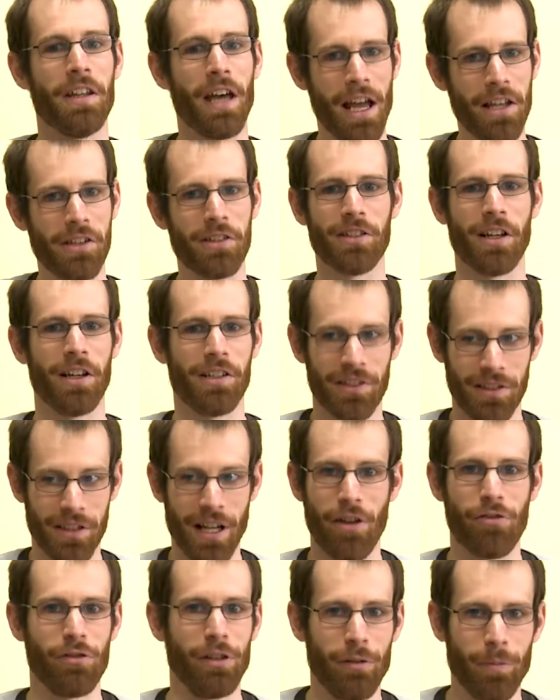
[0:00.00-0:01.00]
that as signs are
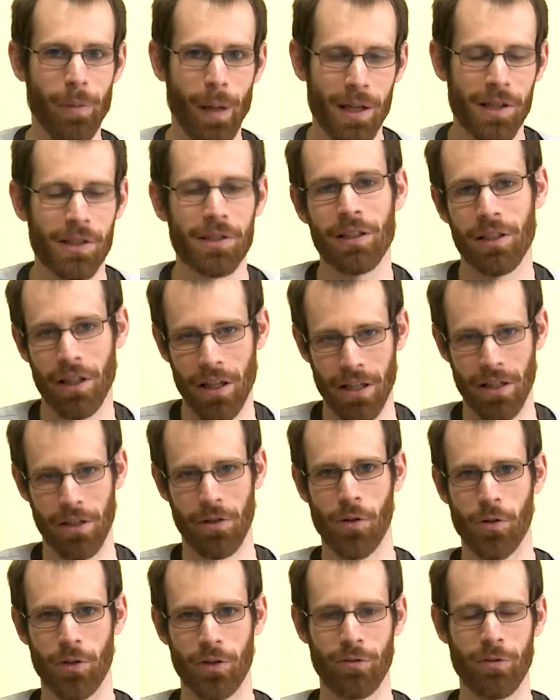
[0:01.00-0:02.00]
naturally replaced in the
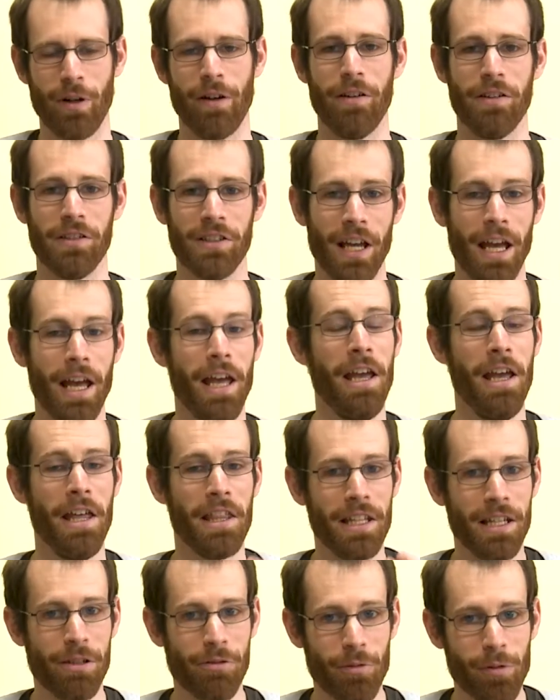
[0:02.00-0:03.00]
course of wear and tear,
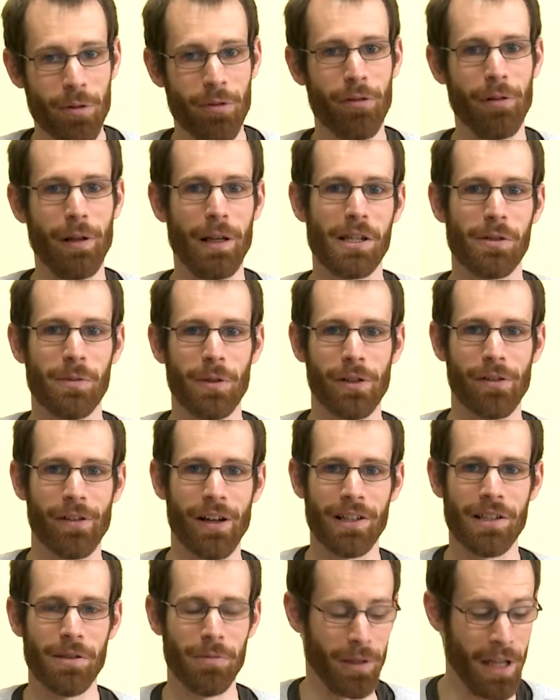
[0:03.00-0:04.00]
that it would be replaced with the
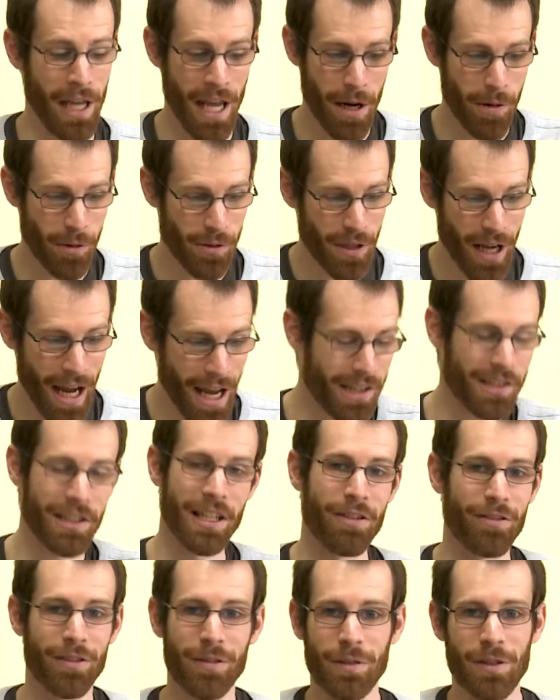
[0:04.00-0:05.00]
correct symbol. He wasn't
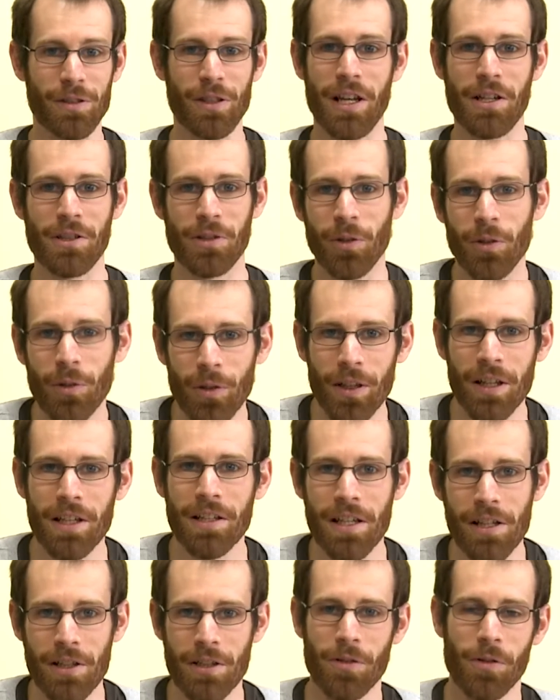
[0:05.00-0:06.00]
asking for them to change all
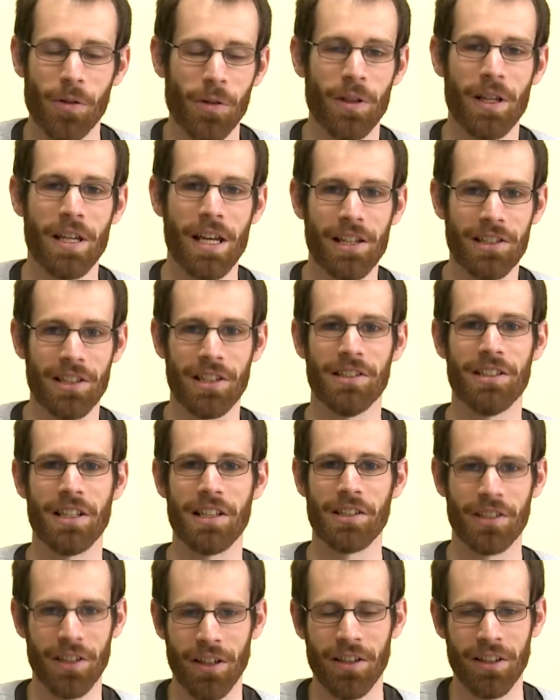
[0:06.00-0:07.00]
the
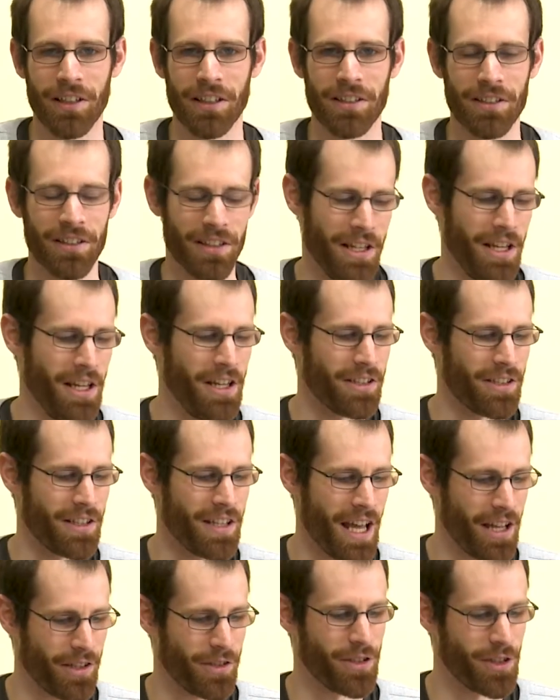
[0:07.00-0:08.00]
existing signs. So
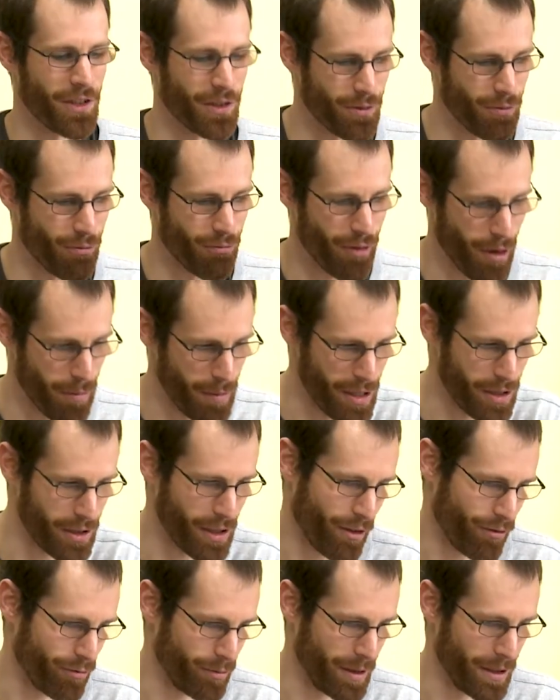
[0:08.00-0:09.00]
that's just rubbish,
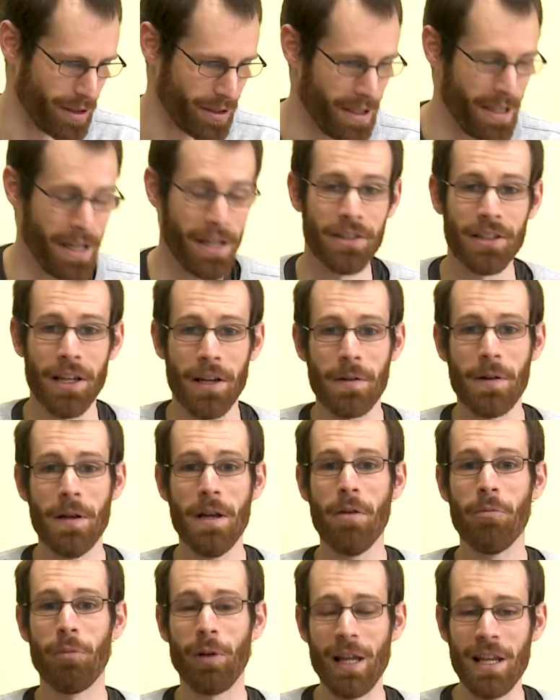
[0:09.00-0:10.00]
government. So
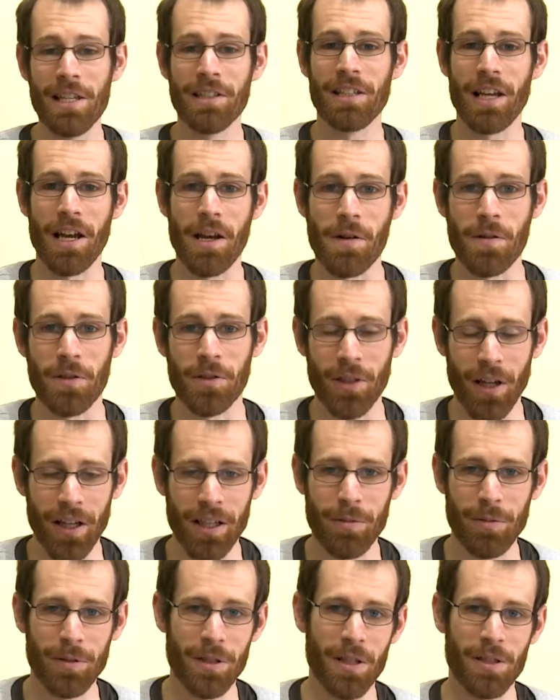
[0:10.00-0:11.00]
please go, sign
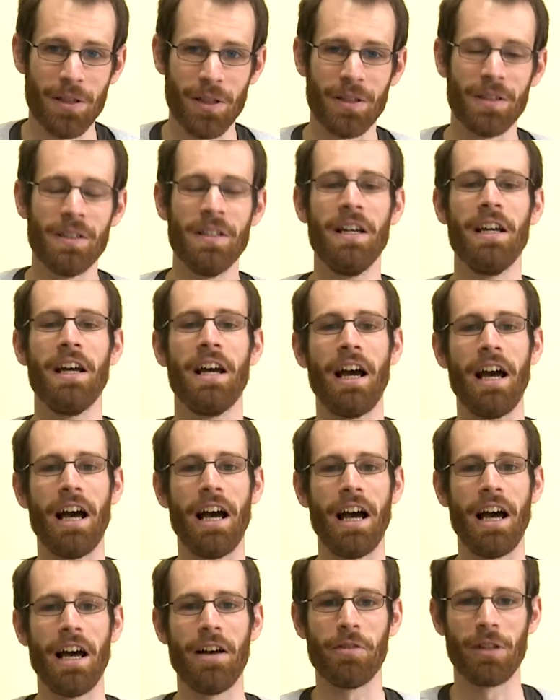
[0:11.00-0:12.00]
the petition,
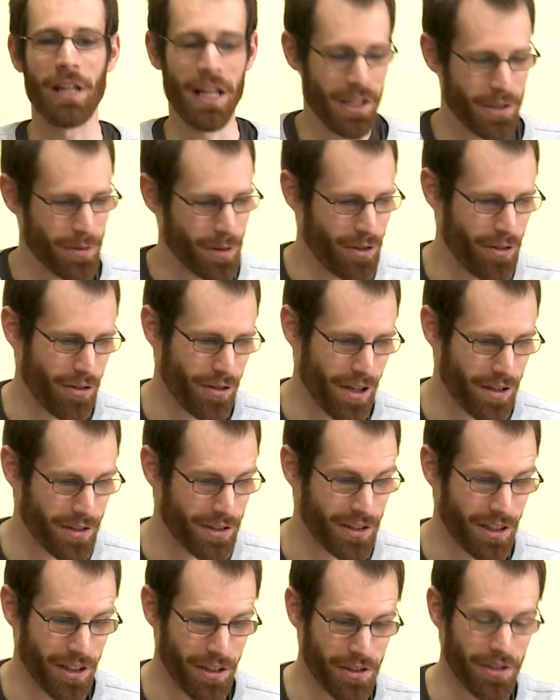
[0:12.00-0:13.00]
get it to 100,000
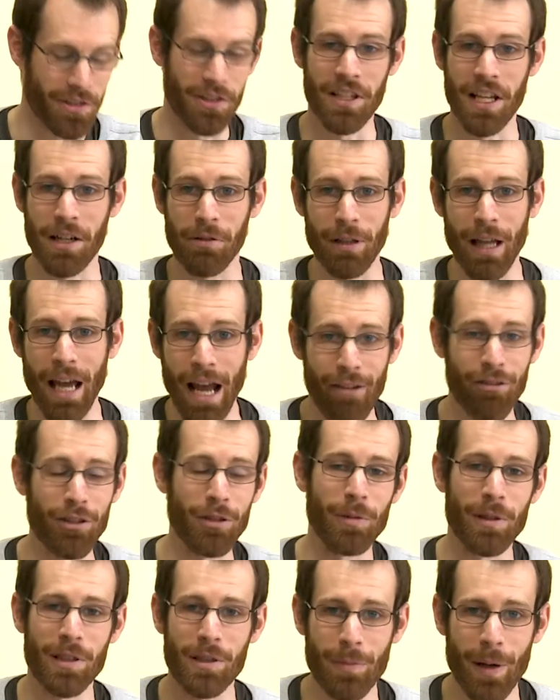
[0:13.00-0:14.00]
signatures, and then it will have to
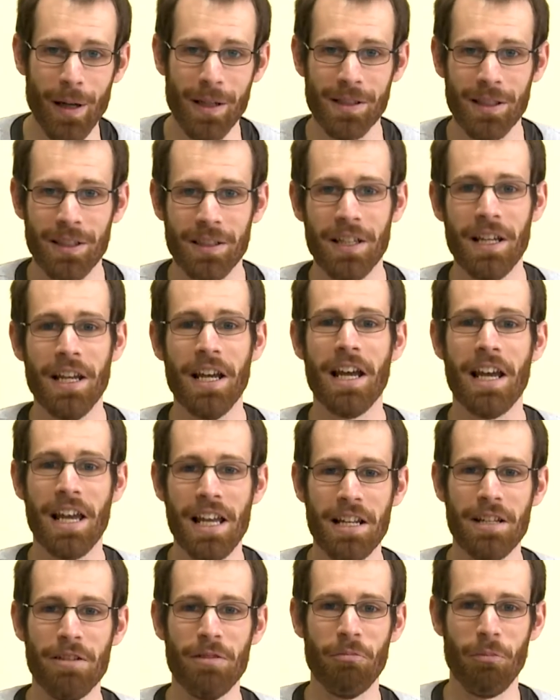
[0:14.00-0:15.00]
be debated
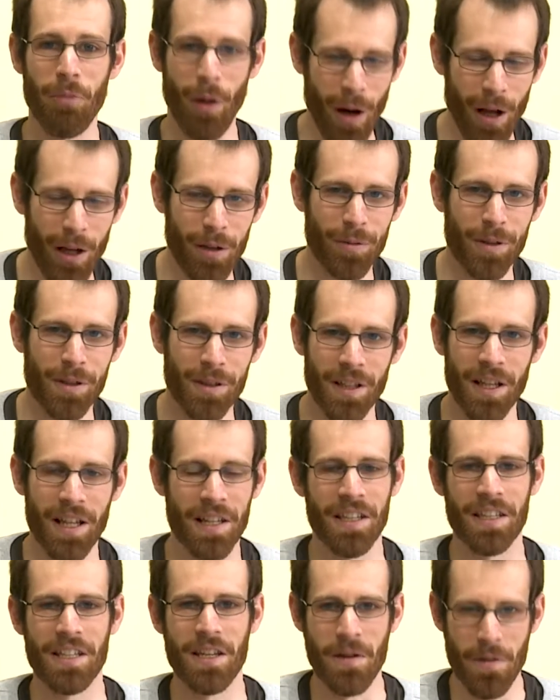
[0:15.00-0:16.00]
in Parliament
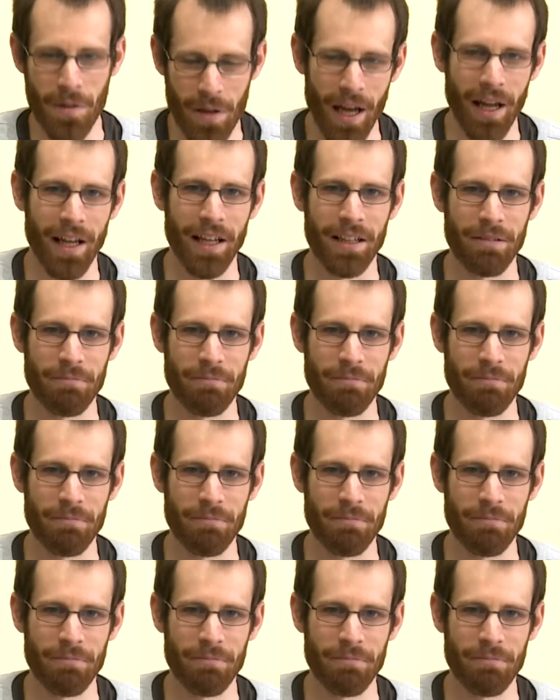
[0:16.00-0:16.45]
in the UK.